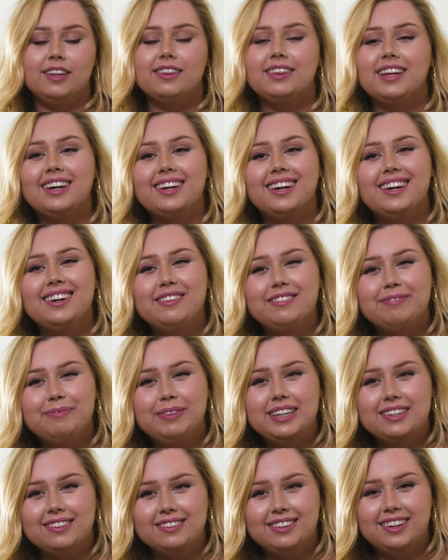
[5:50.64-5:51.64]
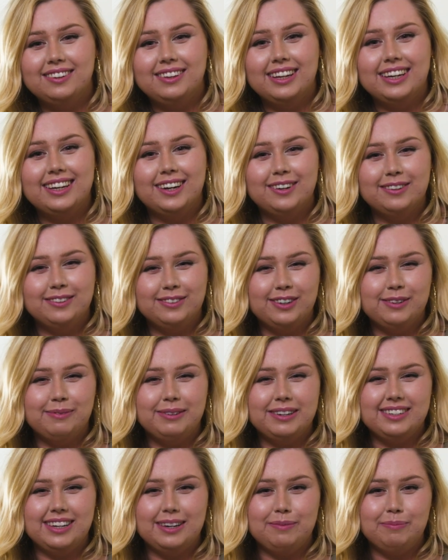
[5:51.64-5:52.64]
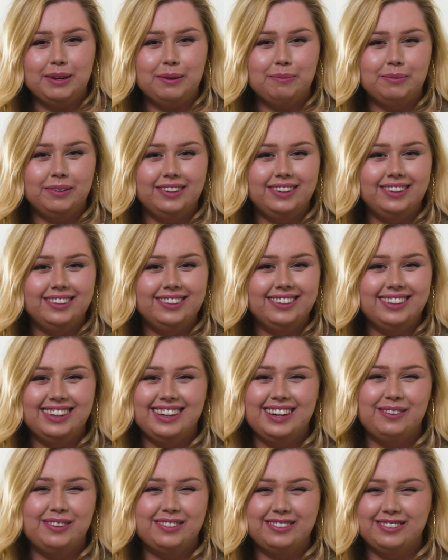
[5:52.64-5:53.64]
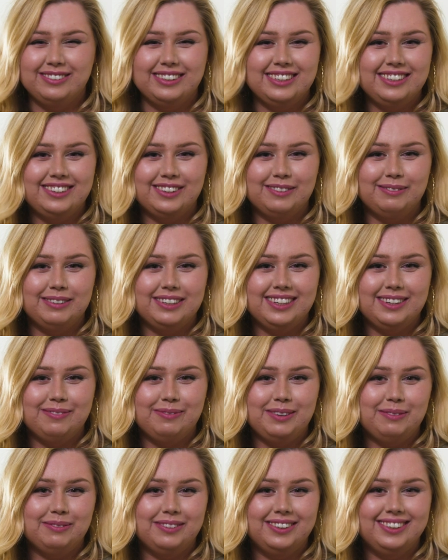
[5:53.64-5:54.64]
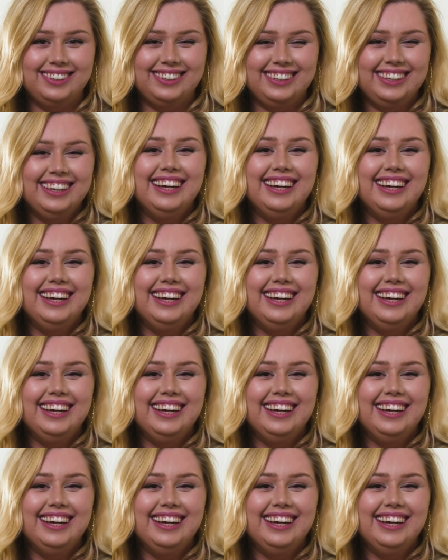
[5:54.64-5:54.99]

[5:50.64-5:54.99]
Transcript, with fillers: That kind of made it sound like I was talking about dead people and I wasn't really talking about dead people.